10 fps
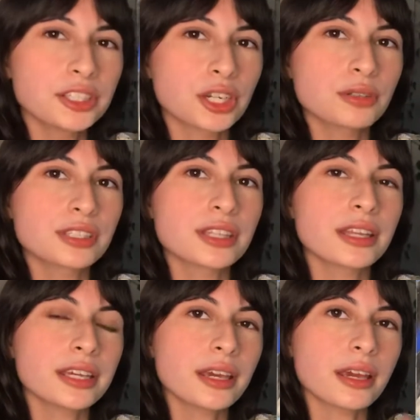chose
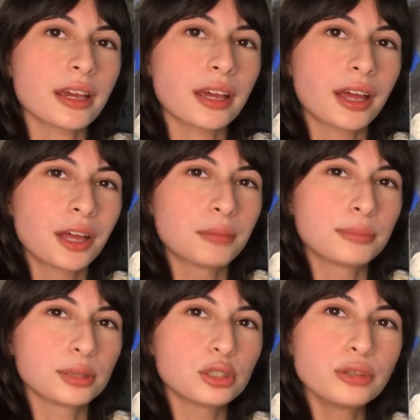the
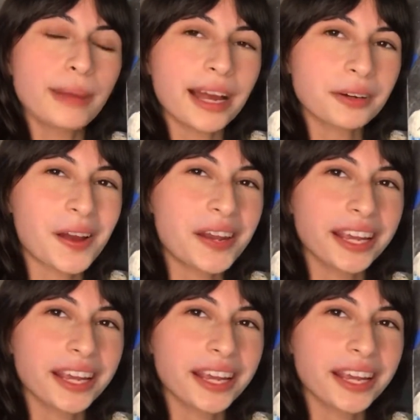blue background.